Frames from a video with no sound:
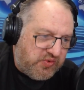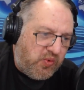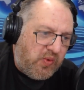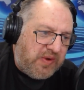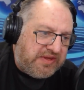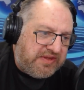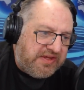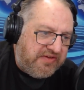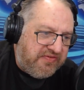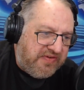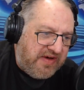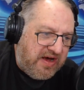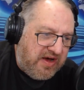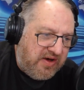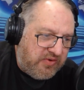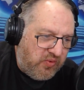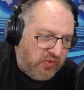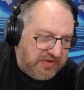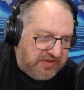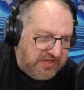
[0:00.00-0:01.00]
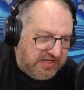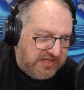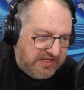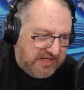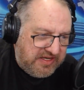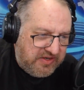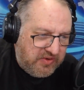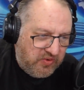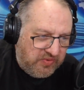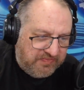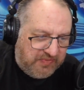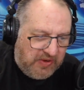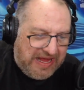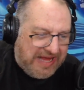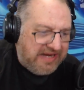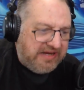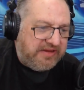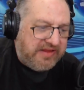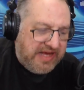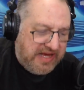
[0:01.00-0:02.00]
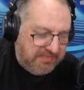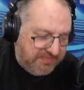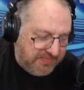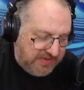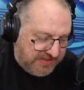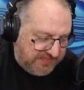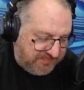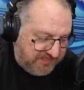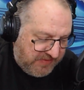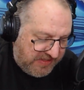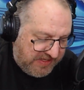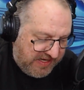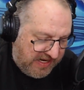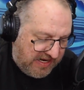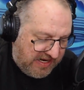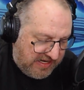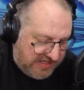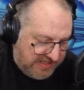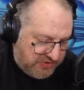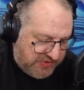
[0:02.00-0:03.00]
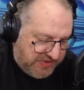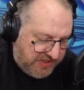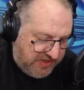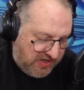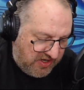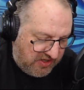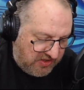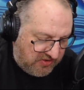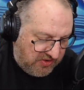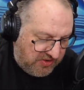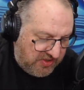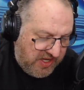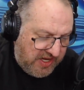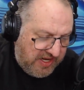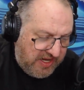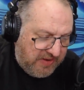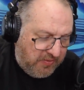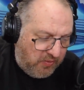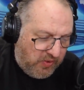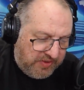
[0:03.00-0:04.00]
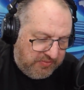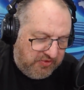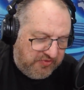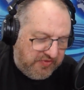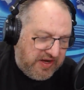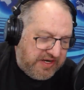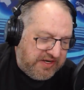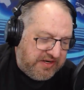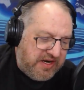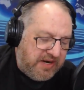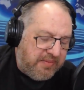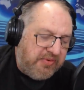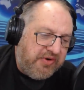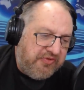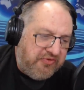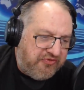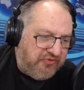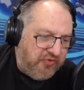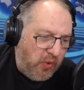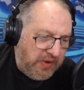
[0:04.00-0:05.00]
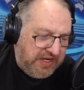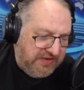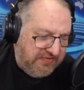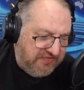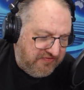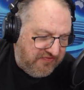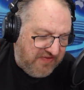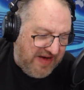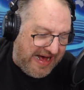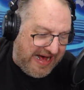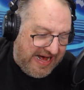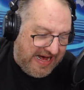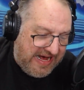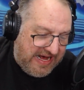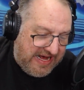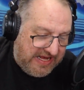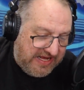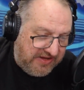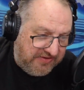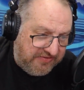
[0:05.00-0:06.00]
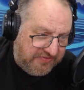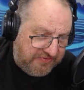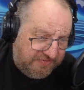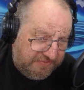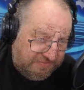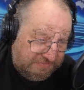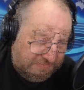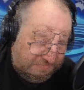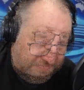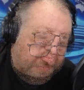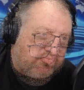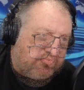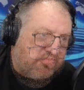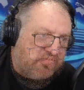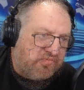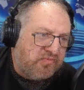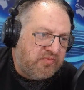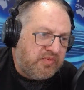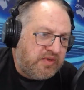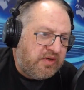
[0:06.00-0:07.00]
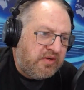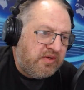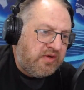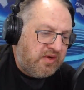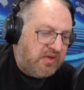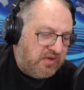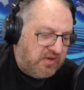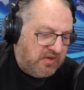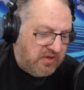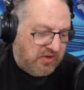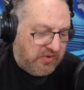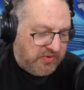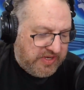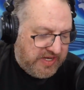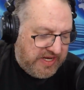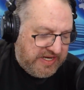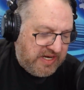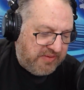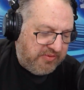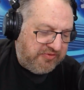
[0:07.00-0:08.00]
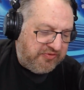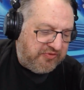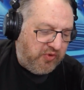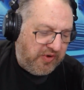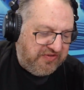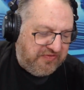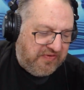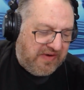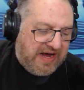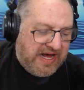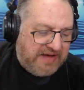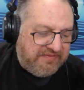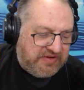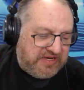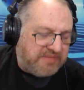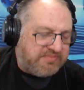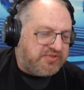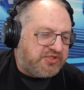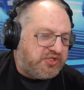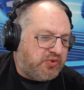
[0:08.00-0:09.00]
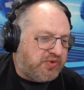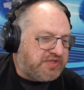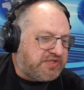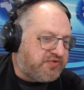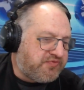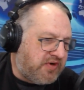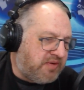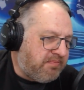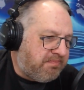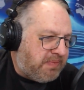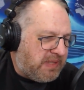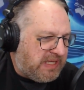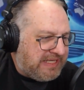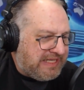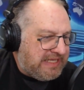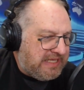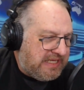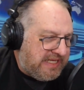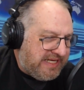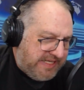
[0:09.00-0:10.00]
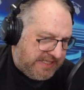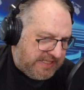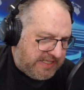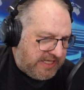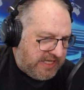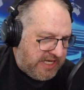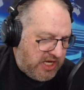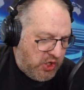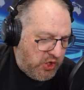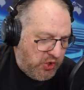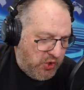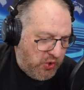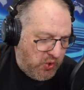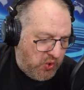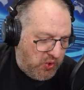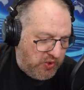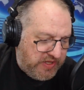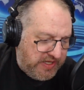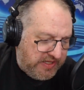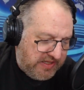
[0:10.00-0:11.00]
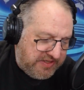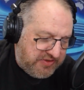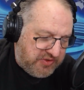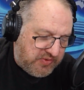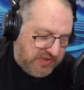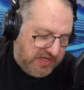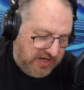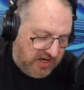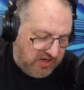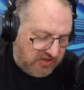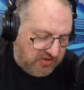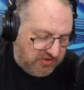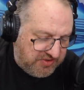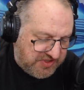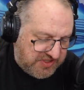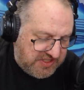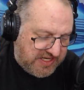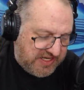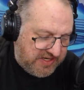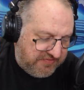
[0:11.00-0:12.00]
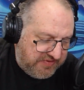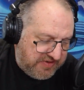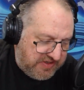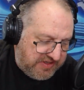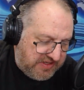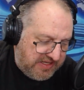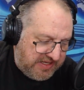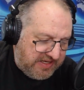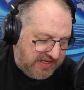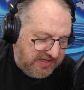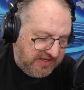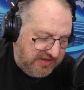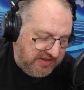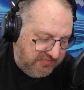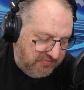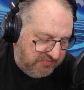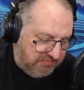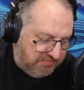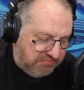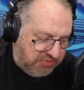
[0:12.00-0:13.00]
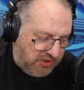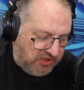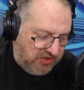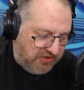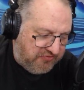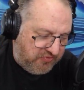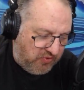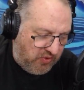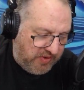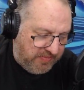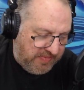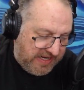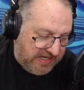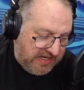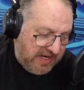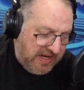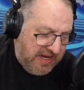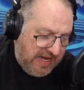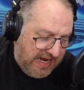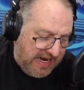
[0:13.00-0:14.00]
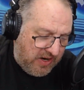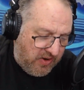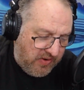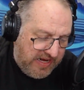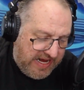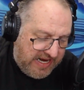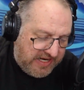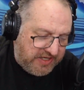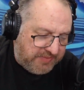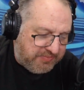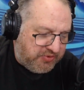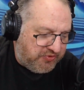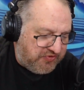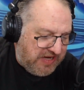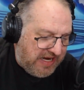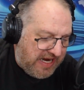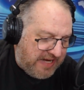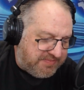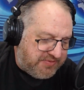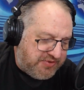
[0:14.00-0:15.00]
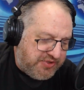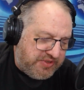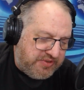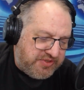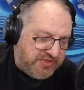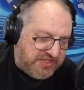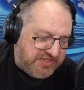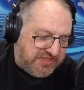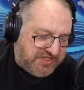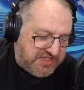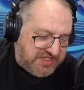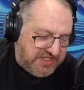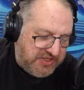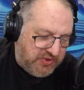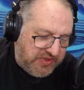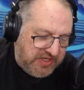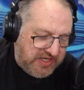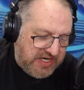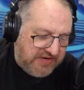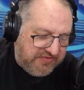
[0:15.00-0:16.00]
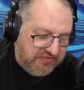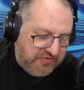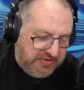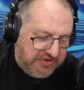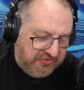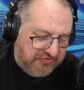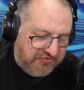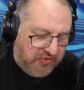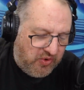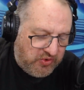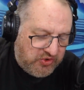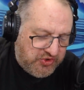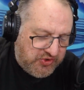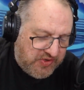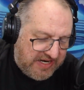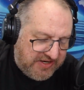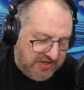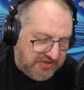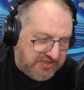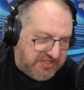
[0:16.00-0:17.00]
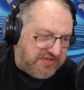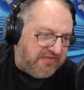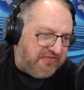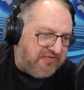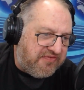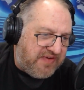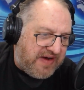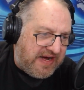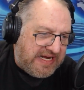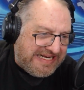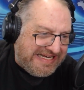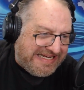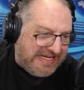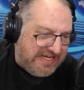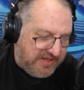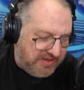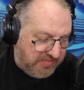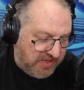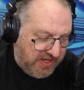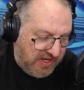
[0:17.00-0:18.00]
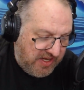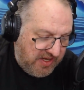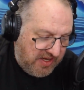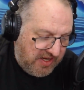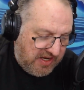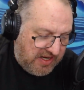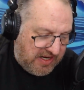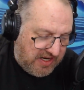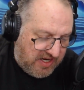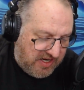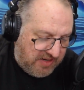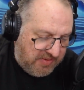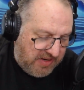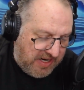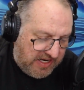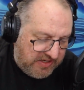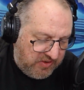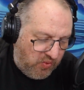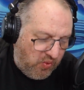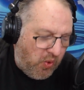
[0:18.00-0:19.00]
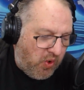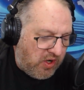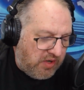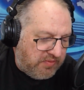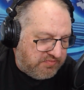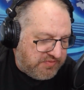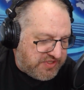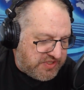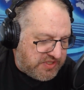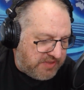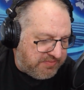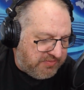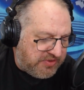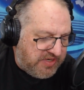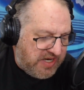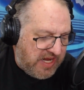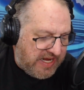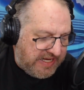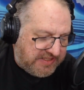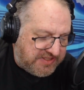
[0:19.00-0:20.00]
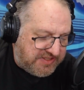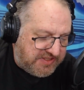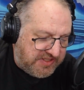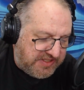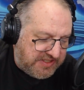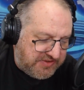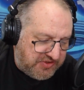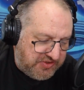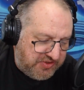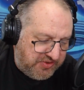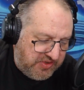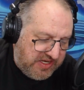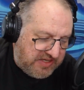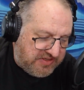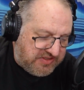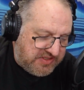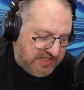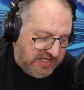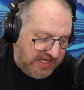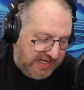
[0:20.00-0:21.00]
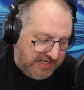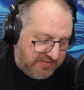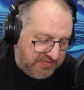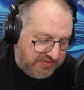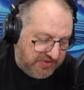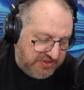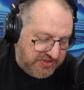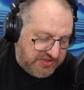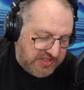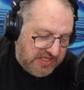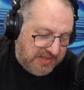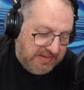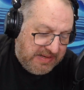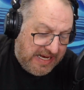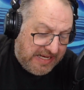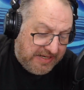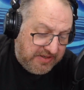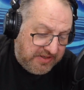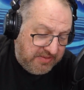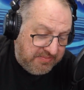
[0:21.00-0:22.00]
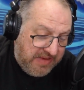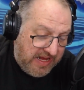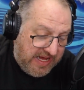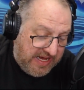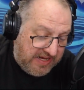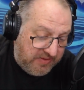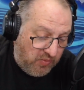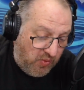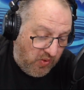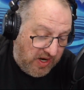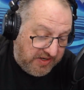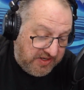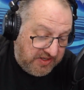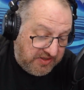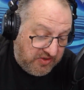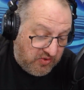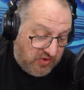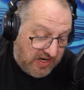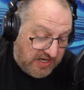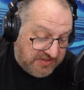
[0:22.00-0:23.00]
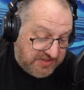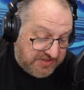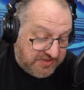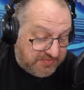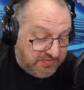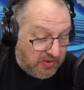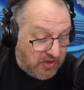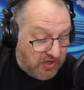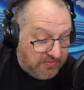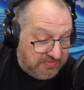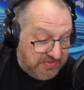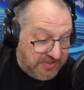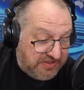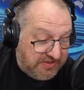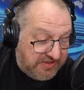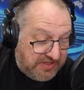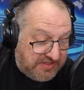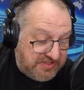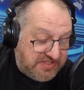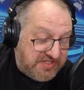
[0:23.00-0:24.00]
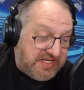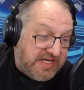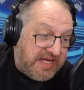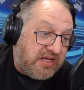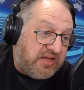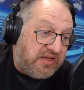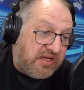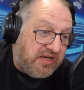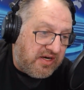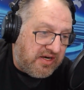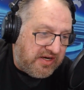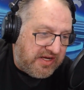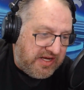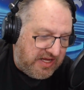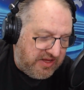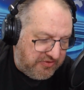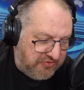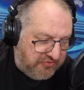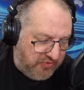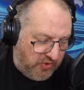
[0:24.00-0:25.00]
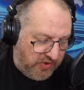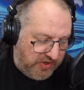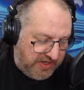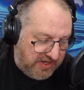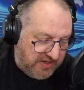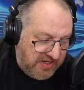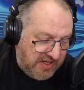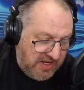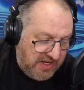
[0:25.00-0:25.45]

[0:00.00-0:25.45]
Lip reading: what they found or what they did or any of that, but interesting article. We're going to move on to number 45. Okay, number 45 comes to us from Politico. They like to write articles kind of in like a book format. How a hacker-proof cops used his secret government phone tracker to find him. On a warm summer night in 2008, police spotted a man walking across his apartment in Santa Clara, California,